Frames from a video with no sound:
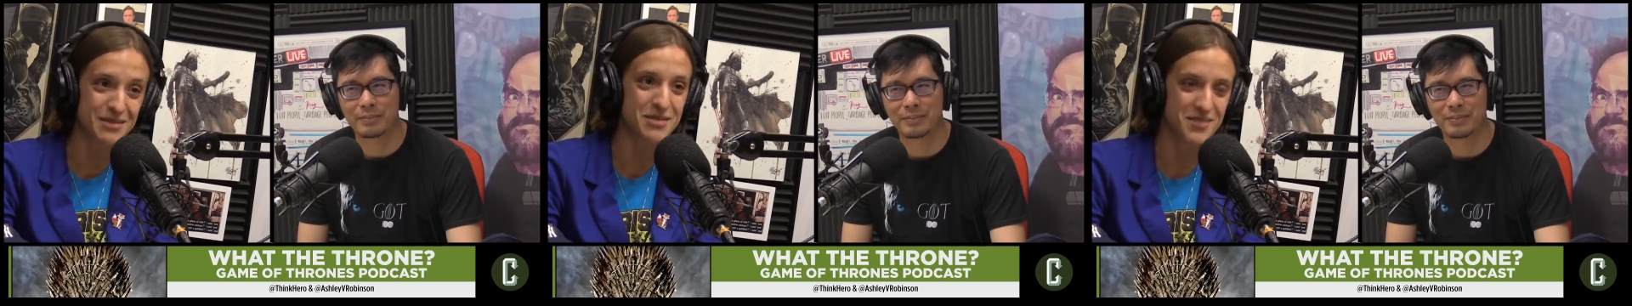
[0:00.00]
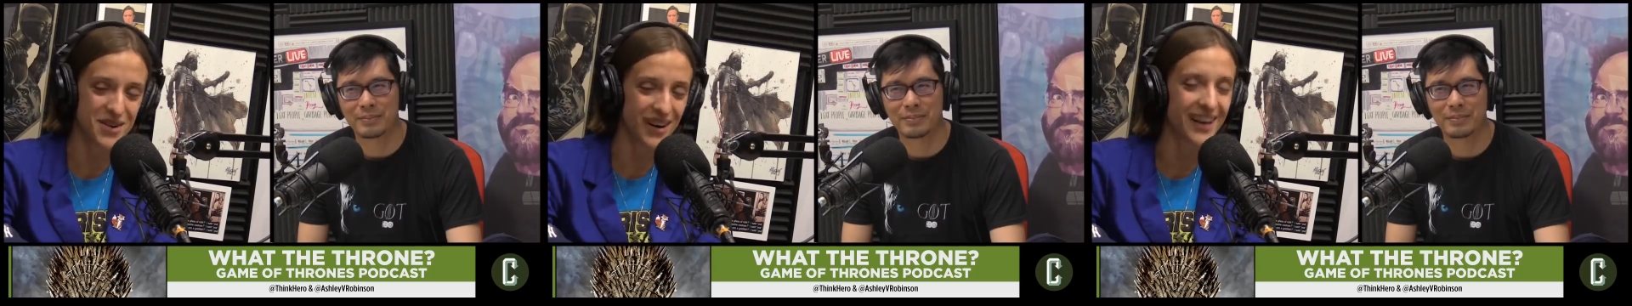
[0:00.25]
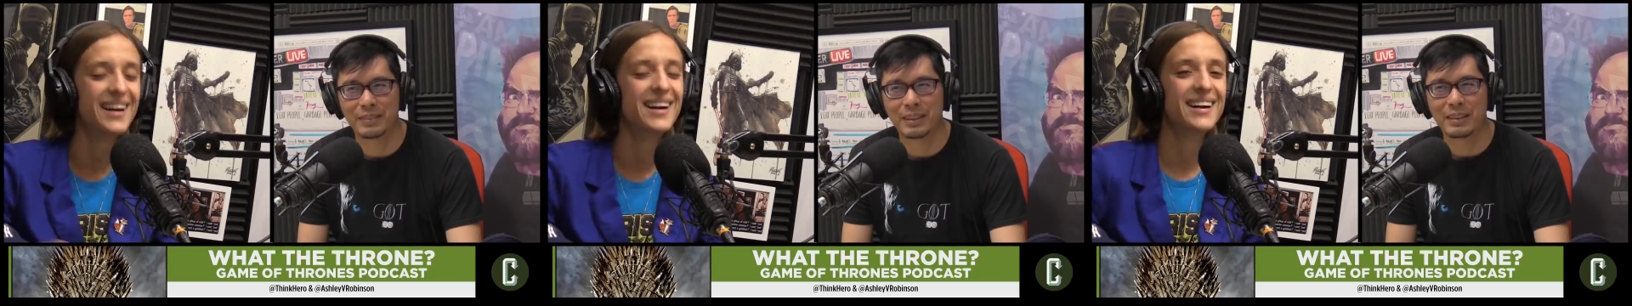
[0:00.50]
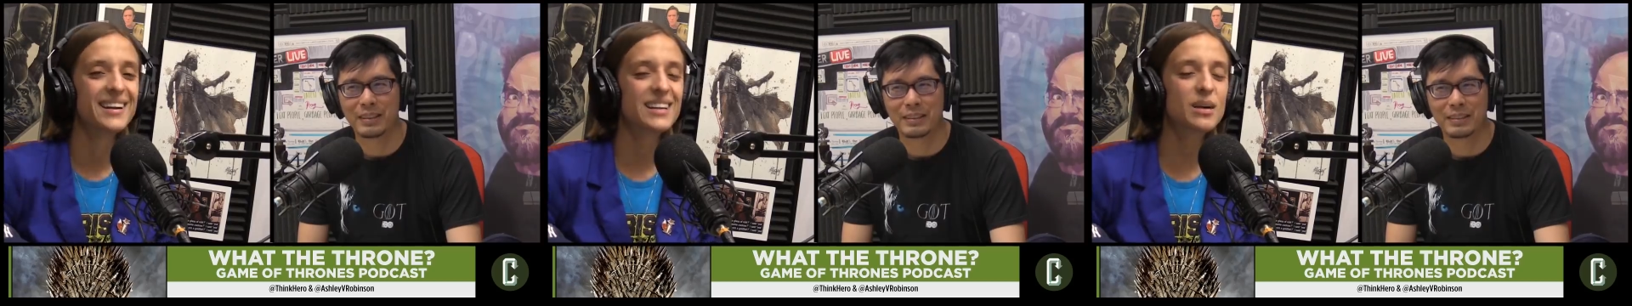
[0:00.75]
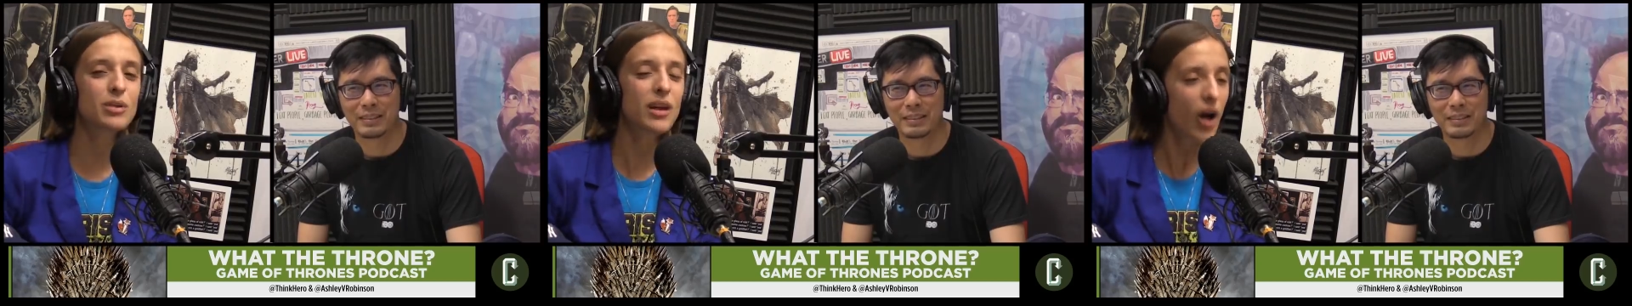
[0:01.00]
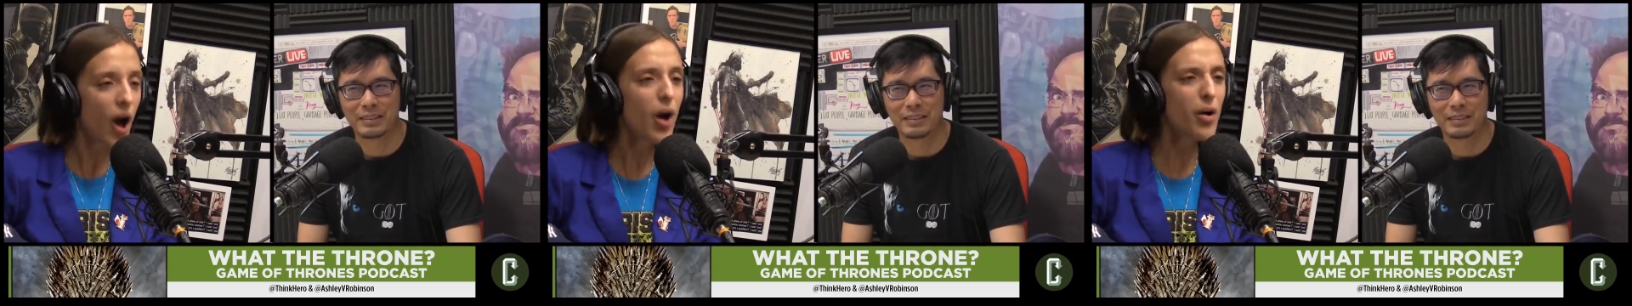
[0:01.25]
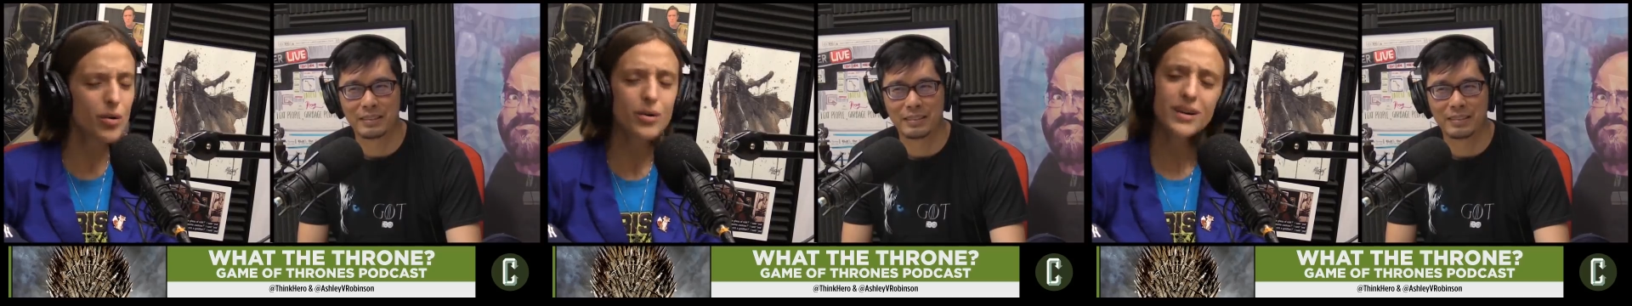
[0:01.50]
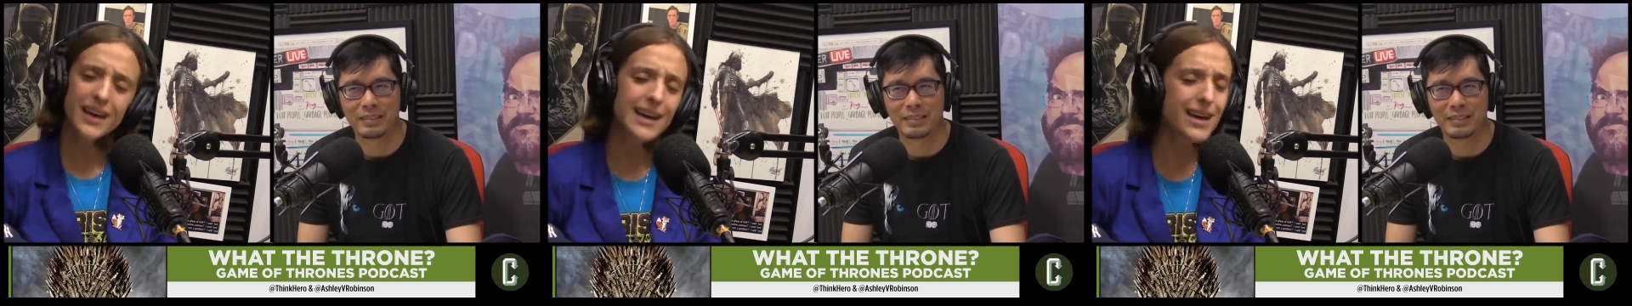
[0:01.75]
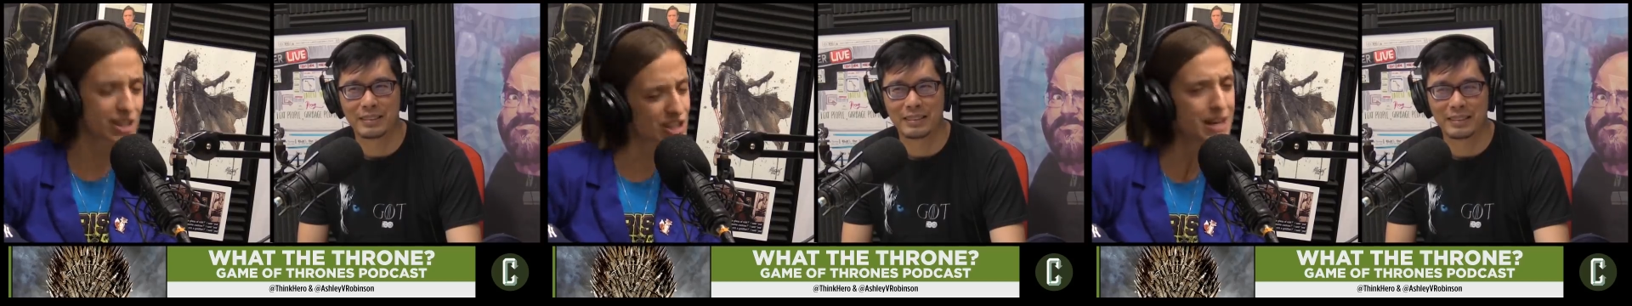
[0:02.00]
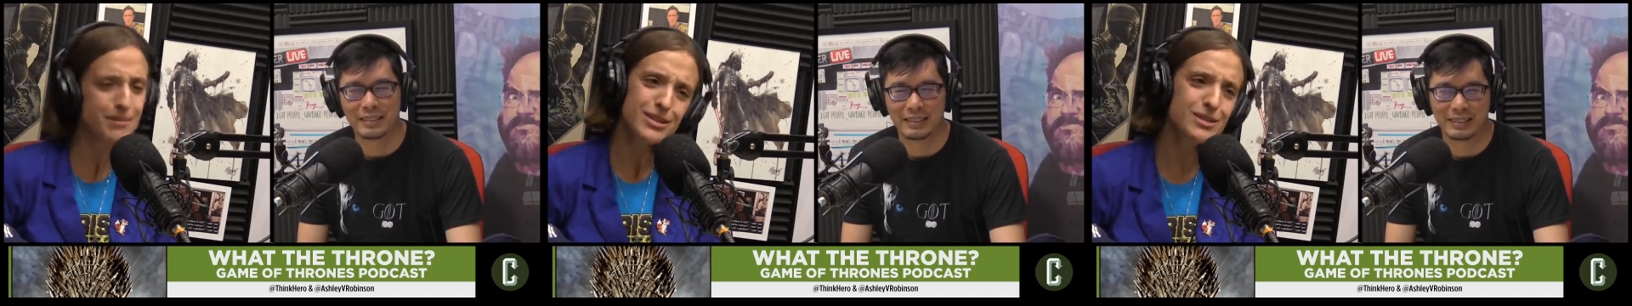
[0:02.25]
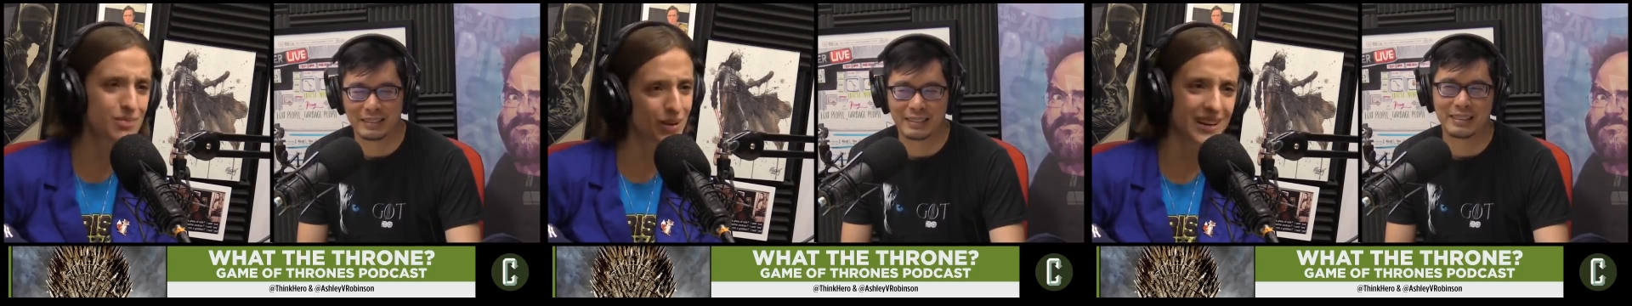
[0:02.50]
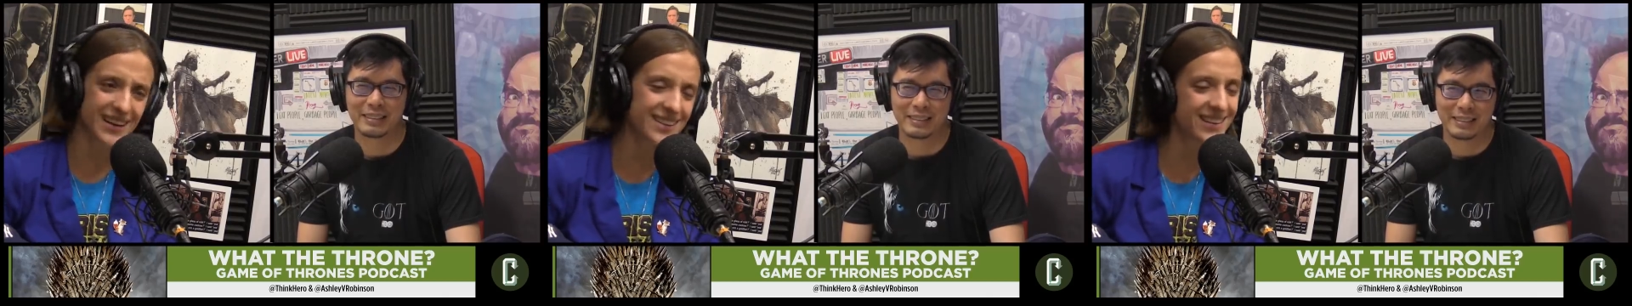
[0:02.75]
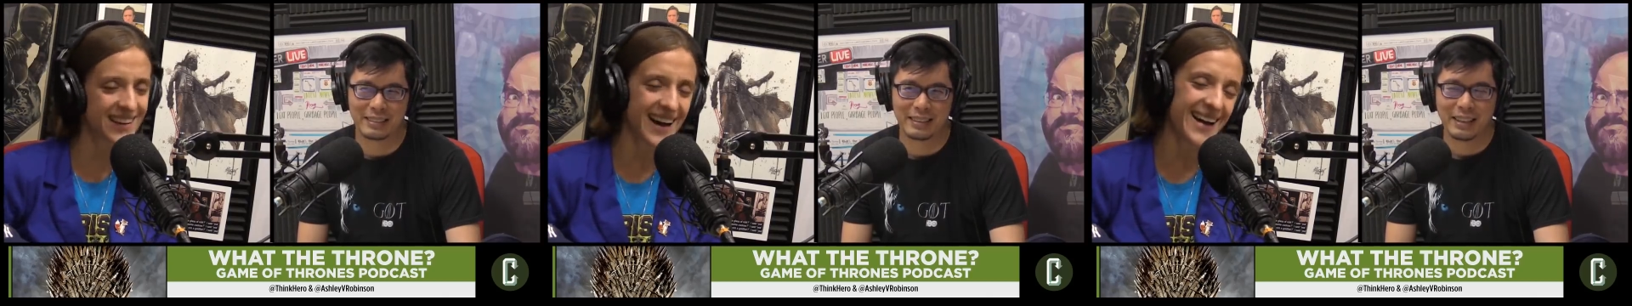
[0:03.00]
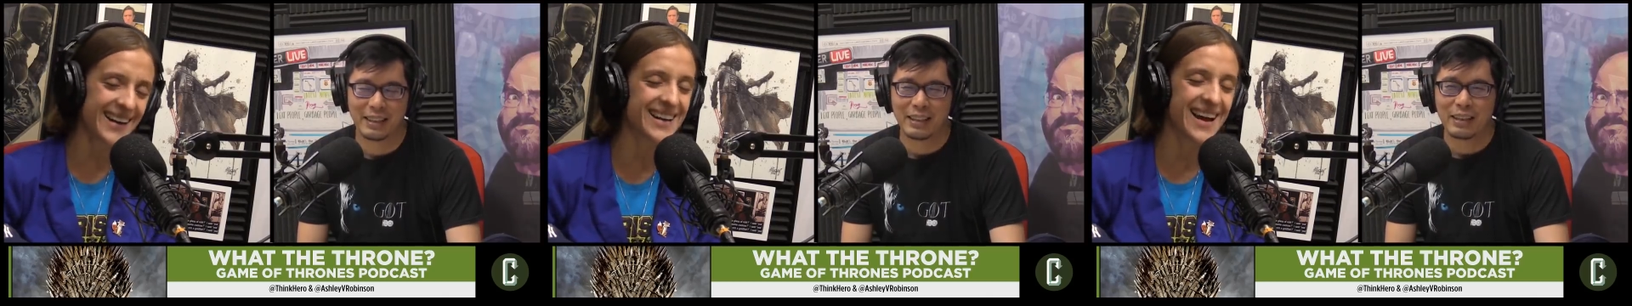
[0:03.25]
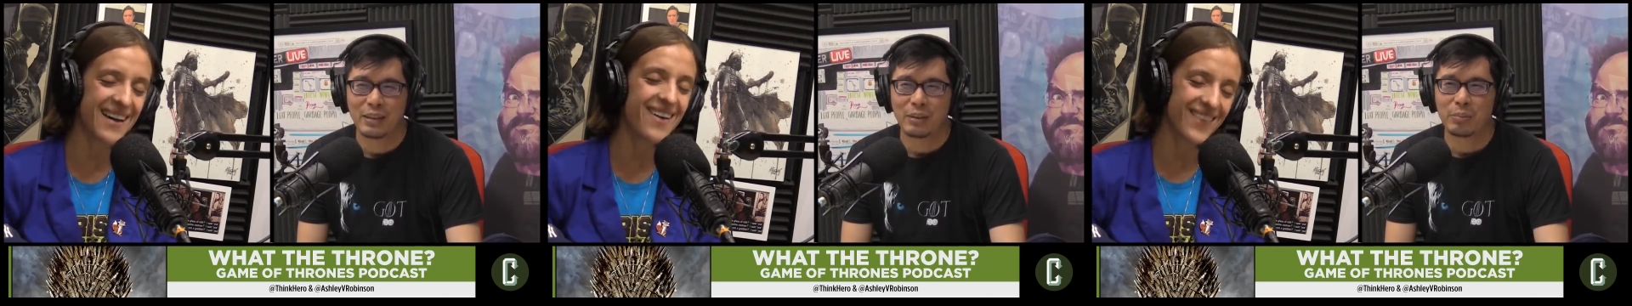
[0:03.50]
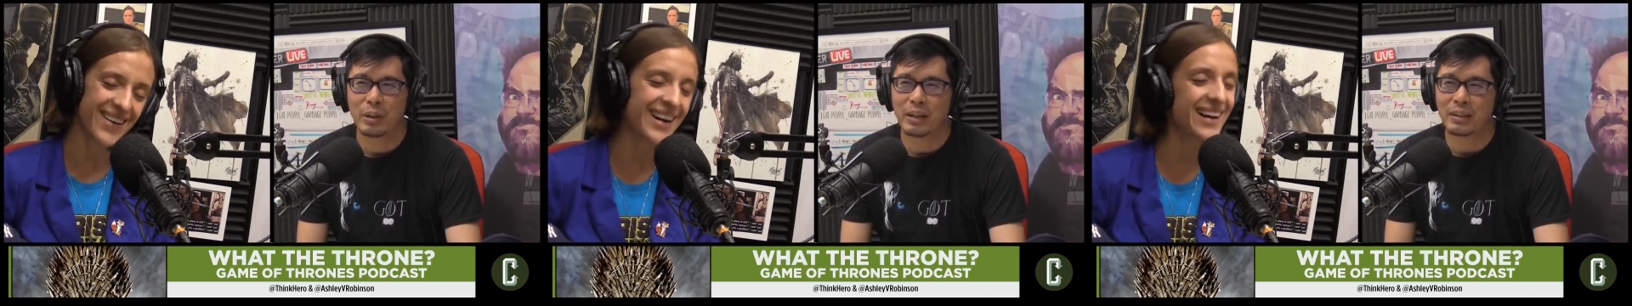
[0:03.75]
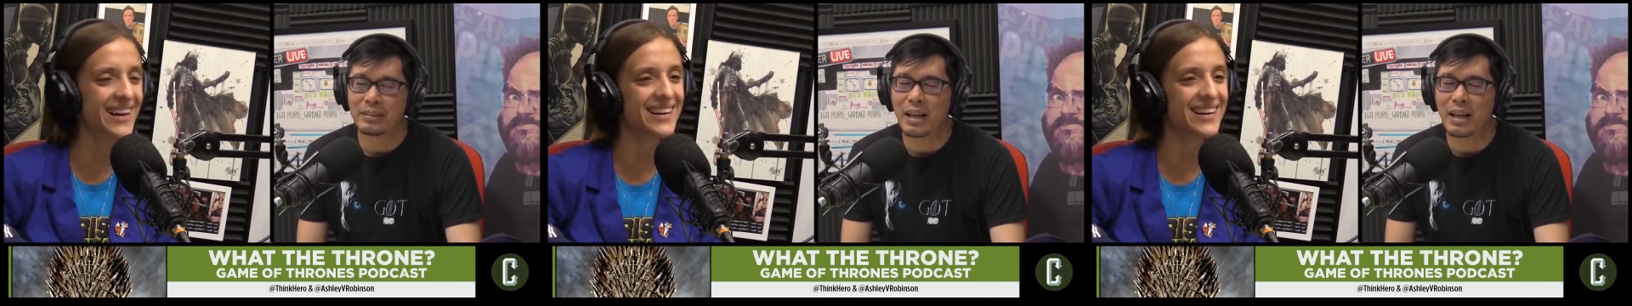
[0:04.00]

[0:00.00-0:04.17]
Speaker 1: bit more, that we're like, oh, okay, yeah, Jaime's a mm-hmm. pretty good guy now, right? Well,